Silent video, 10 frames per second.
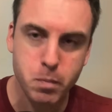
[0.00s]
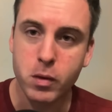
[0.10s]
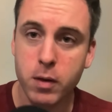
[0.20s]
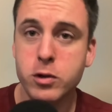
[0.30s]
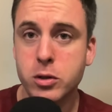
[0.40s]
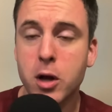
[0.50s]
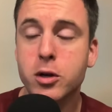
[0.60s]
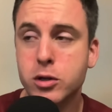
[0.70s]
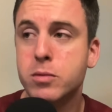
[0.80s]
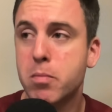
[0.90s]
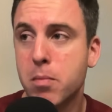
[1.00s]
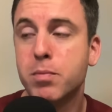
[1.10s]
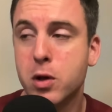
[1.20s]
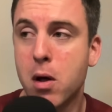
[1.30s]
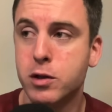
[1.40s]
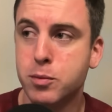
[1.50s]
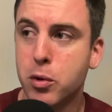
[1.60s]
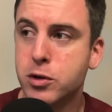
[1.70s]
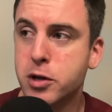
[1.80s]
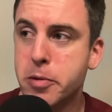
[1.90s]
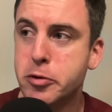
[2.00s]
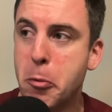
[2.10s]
There's a lot of good college sports teams